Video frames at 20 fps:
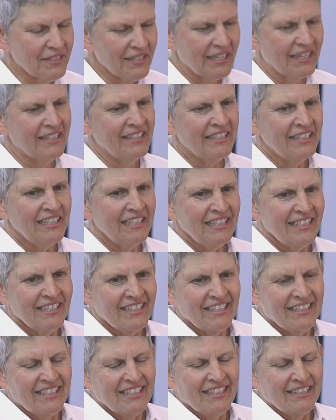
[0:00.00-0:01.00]
to
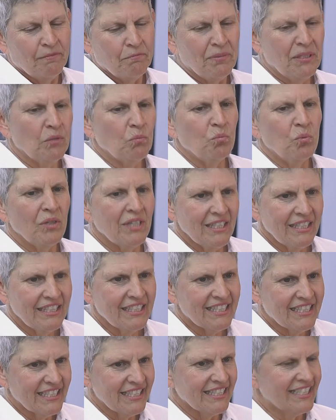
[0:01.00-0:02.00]
be
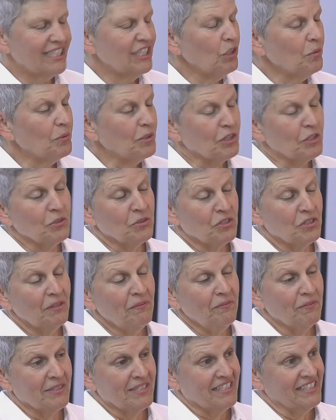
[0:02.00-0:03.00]
willing to deal with those
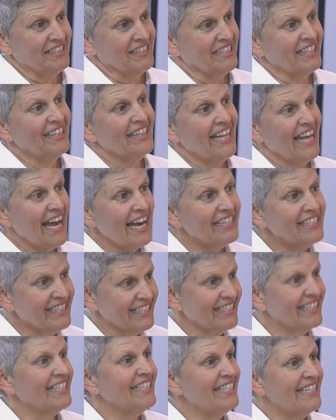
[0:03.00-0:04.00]
differences and that is
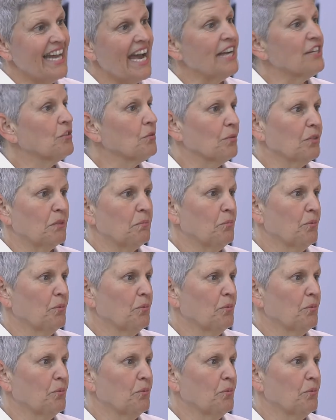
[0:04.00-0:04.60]
going to naturally